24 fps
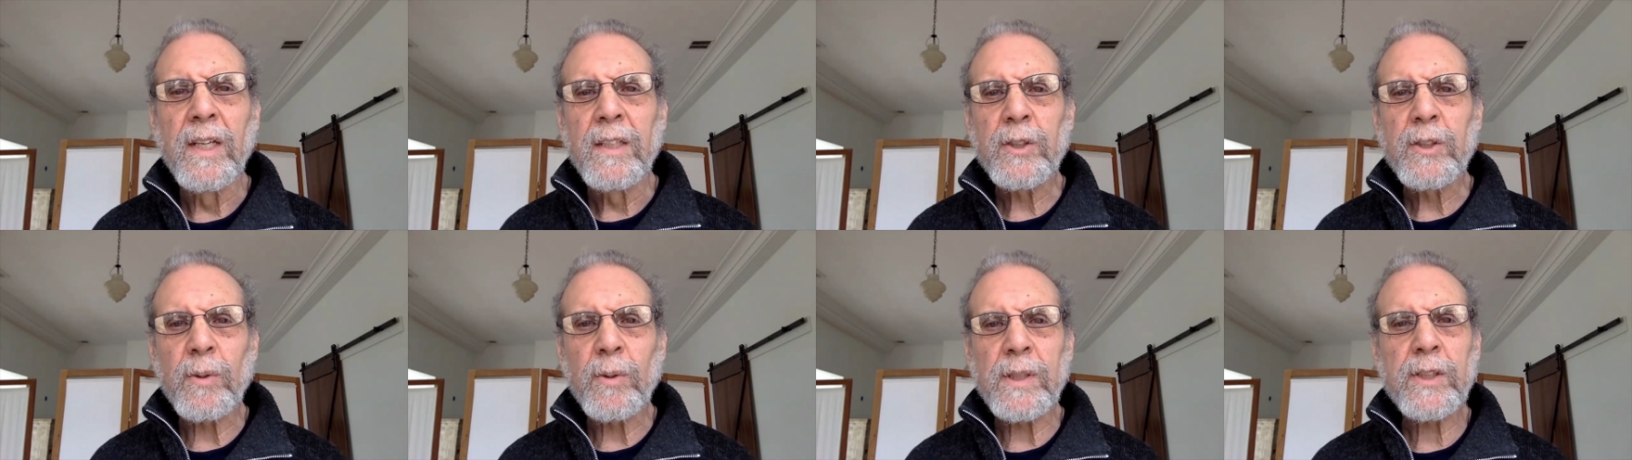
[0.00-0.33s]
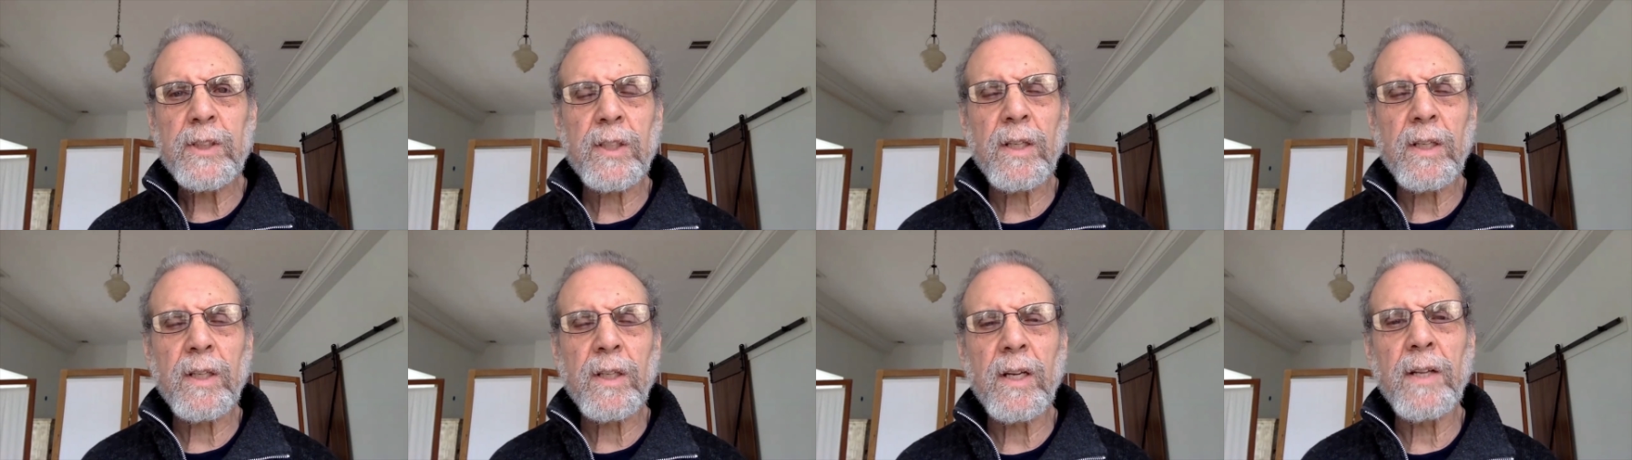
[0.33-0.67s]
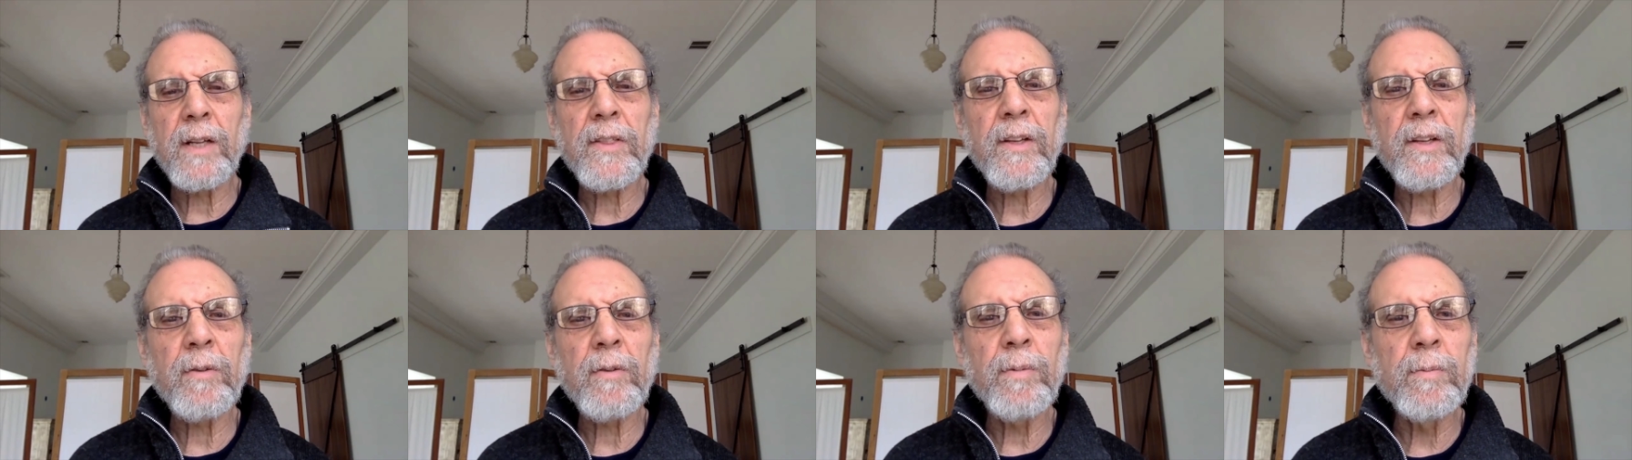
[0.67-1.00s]
So I,
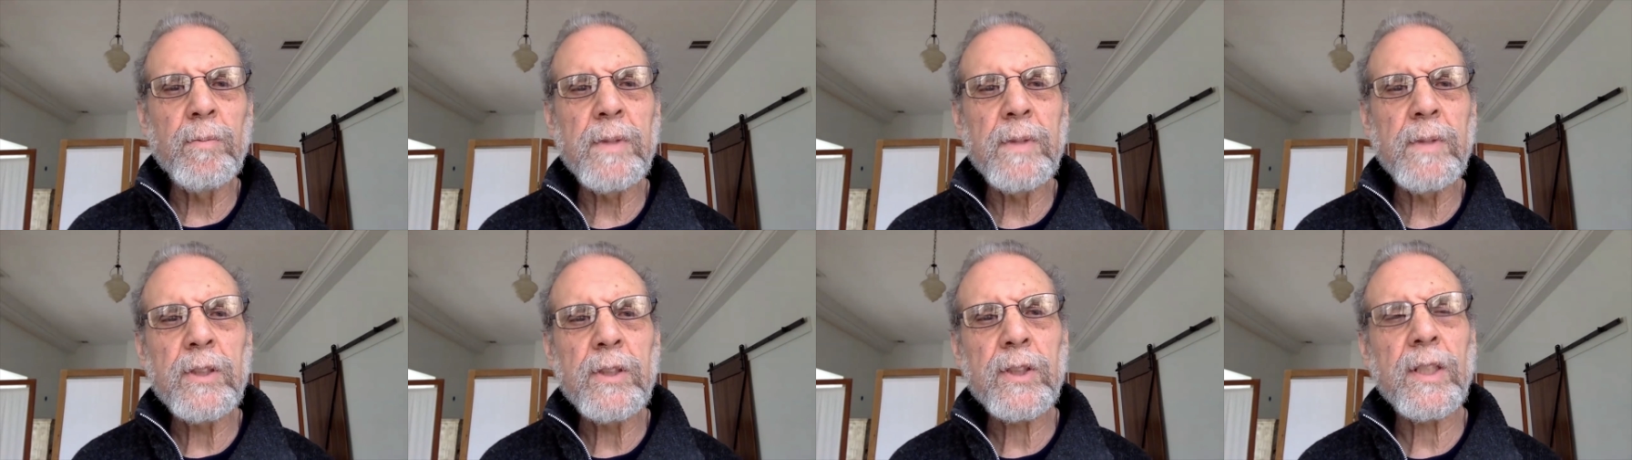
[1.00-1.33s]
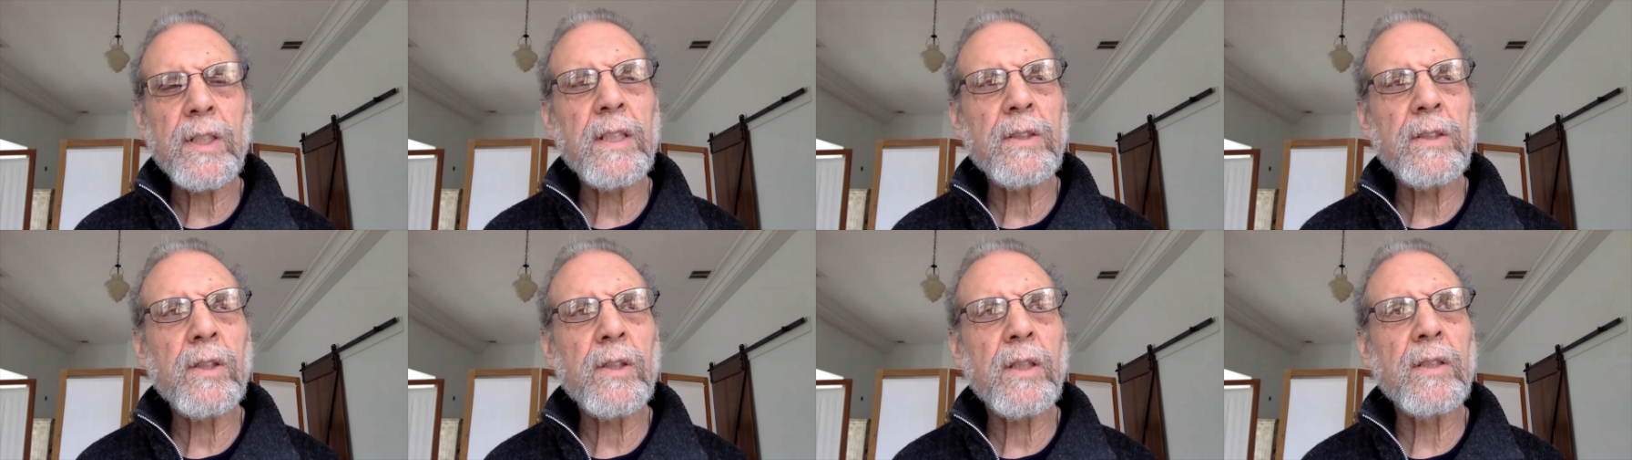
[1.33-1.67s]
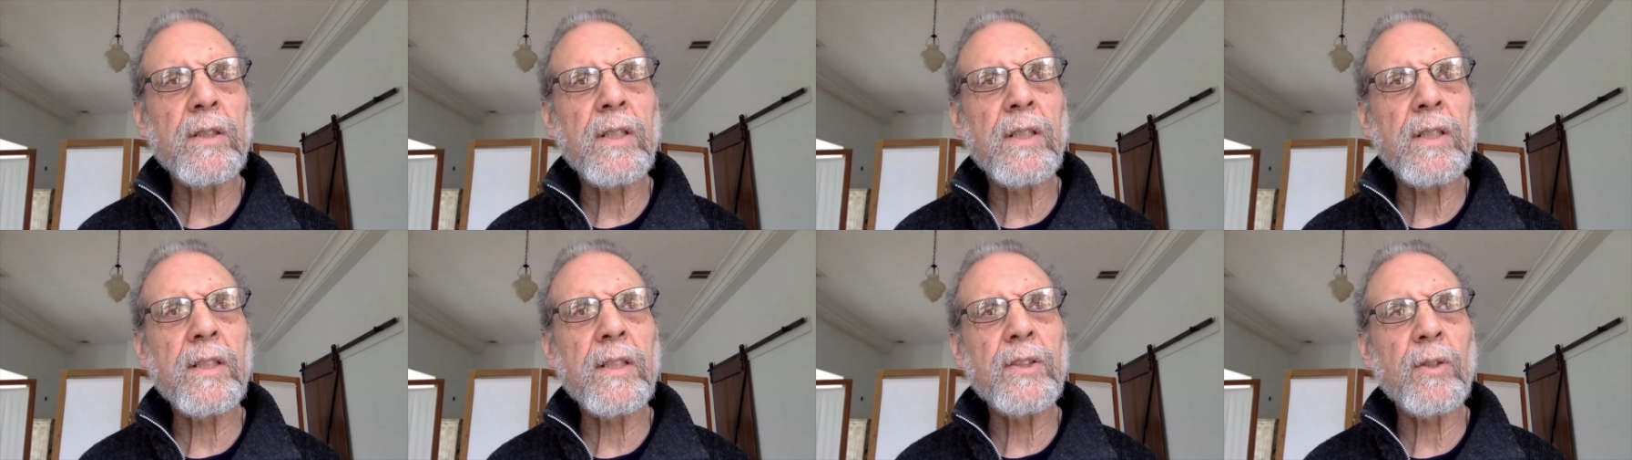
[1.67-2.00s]
I think when we say,
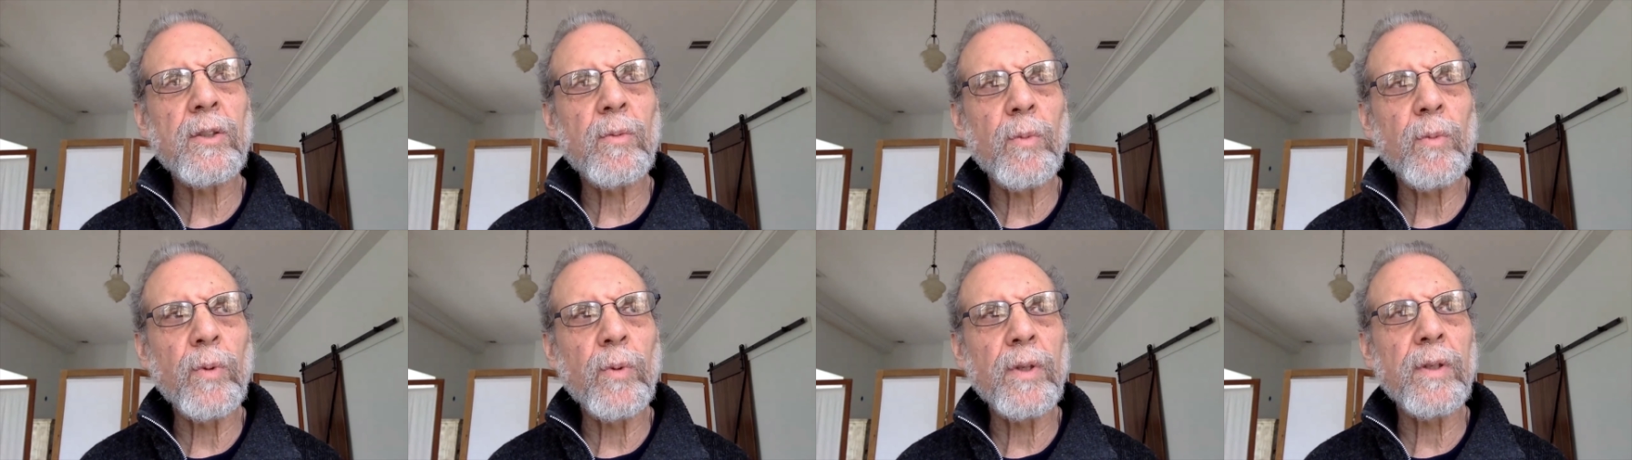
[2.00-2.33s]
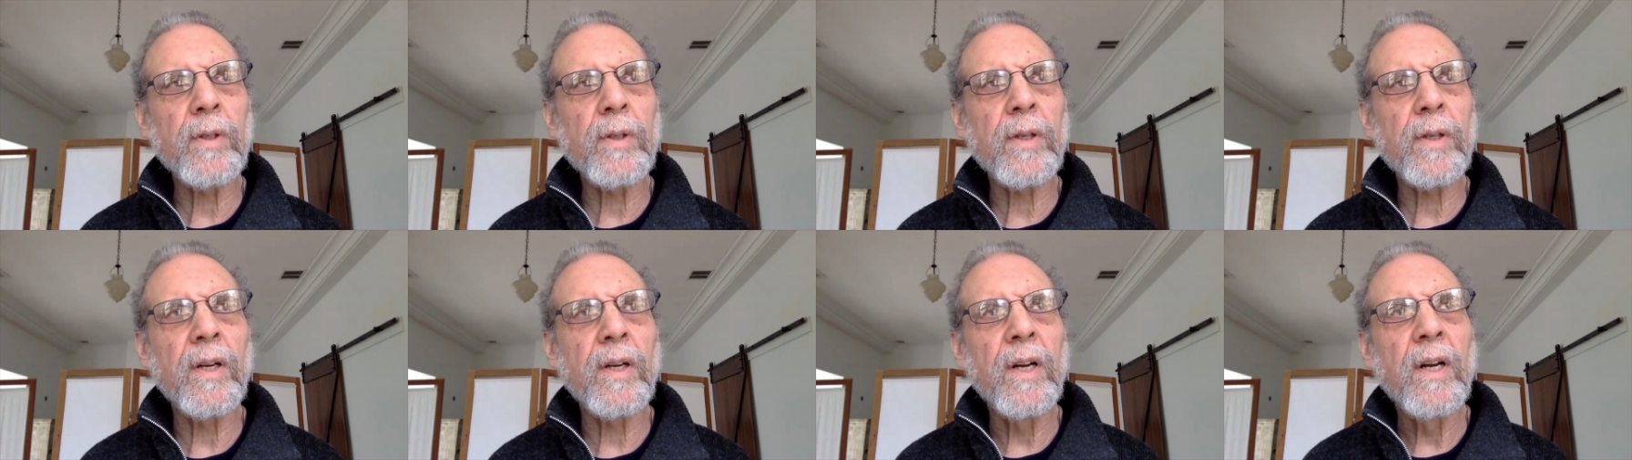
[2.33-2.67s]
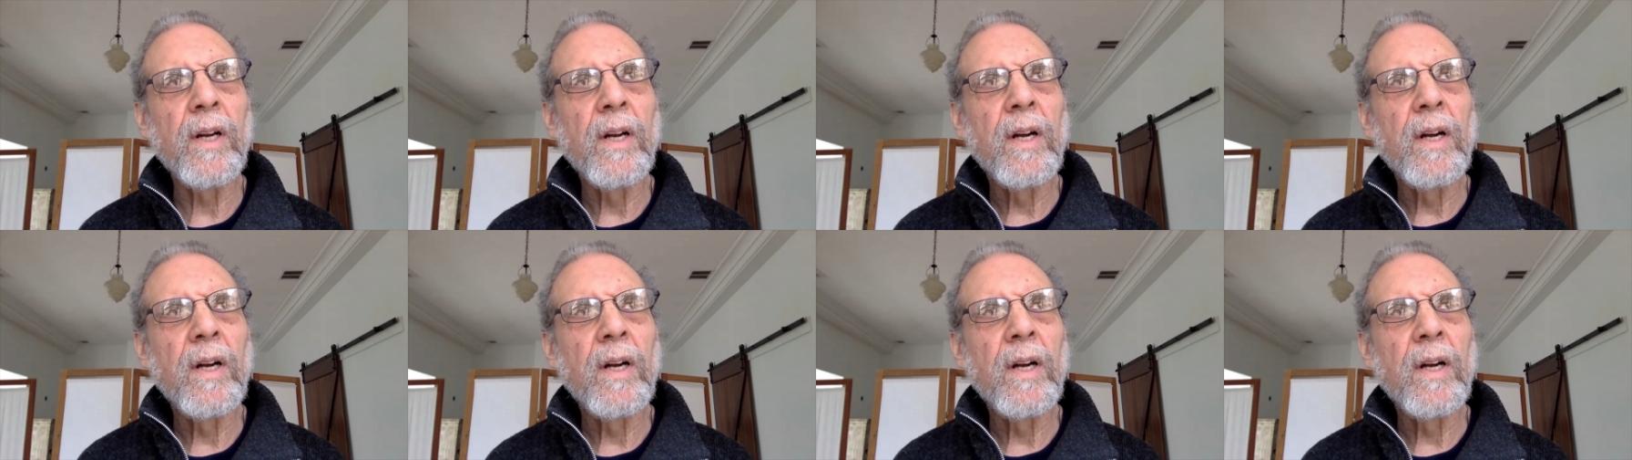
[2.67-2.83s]
does it work,